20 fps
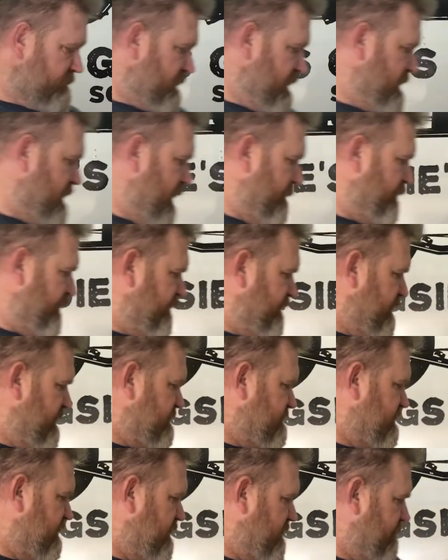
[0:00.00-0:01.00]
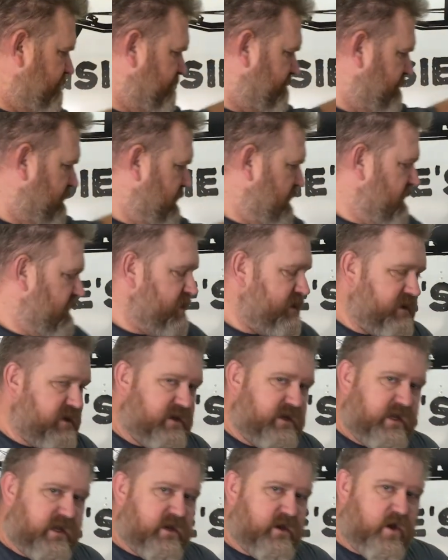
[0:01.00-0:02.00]
A couple things here. You
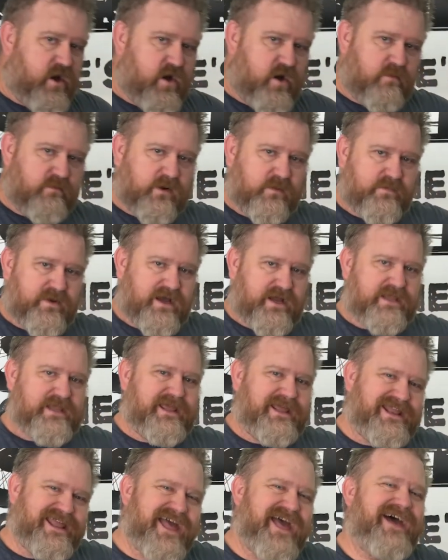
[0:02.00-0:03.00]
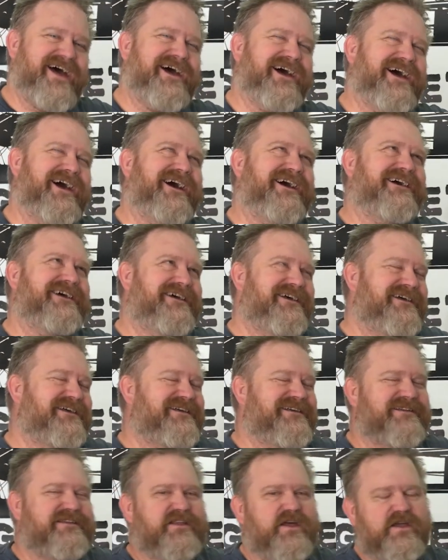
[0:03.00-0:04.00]
need a Homer bucket.
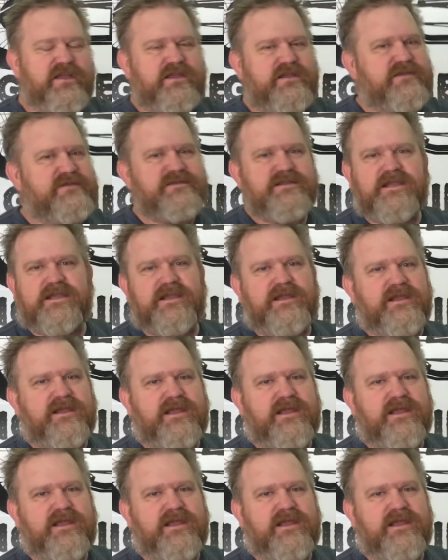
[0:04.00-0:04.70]
No, you just need any